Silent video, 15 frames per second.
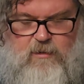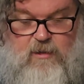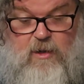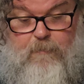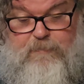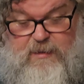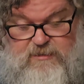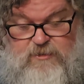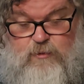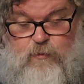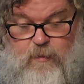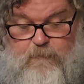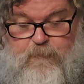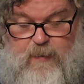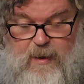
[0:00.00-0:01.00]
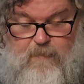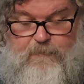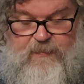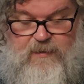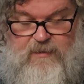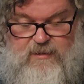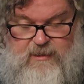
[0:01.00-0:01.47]
You got Pistol Grip
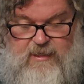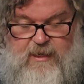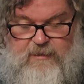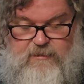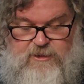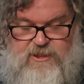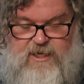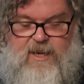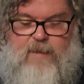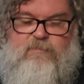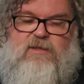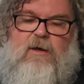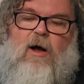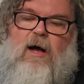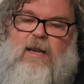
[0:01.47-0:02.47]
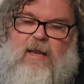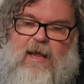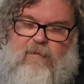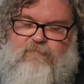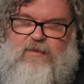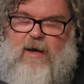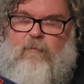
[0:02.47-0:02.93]
Pump, Kick Out the Jams. I
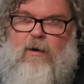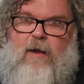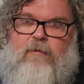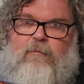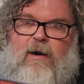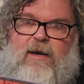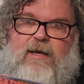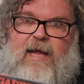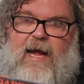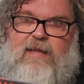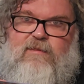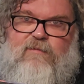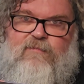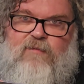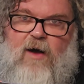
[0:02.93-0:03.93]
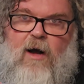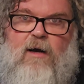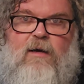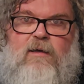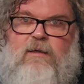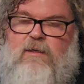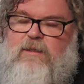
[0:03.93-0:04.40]
love that one. Renegades of
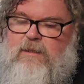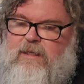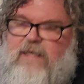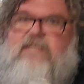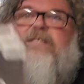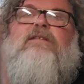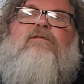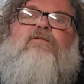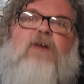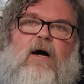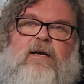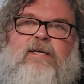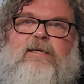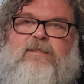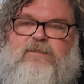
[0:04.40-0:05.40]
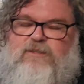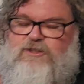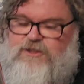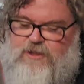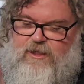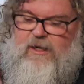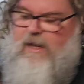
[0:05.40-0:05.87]
Funk. It's the funkiest
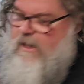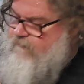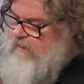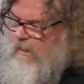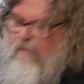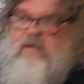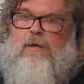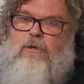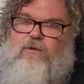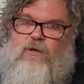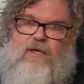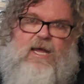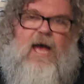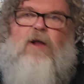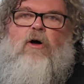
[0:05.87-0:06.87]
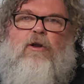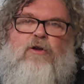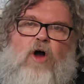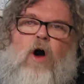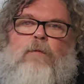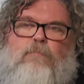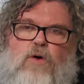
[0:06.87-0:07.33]
shit ever. You cannot
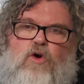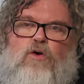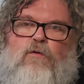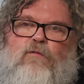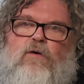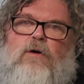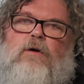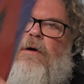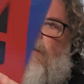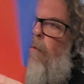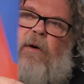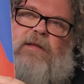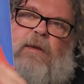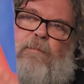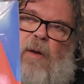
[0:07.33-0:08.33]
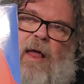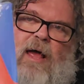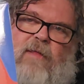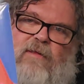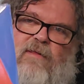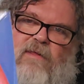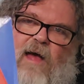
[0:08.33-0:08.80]
not move when you're
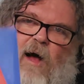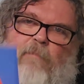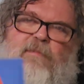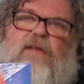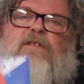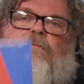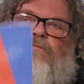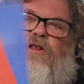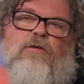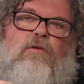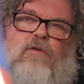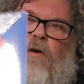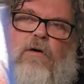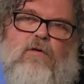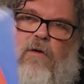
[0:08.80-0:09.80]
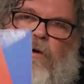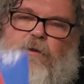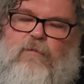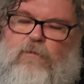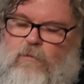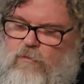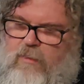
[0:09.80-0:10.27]
playing this album. There's some chill songs on
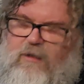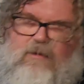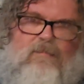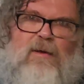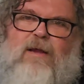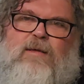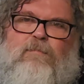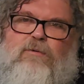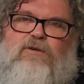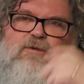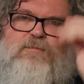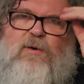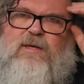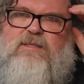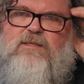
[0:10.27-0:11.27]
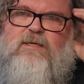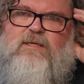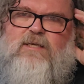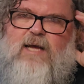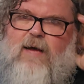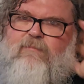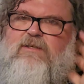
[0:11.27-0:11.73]
it too. They do bloody Bruce
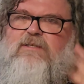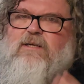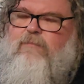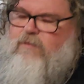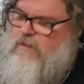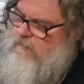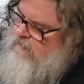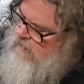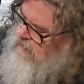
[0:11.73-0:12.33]
Springsteen covers and everything.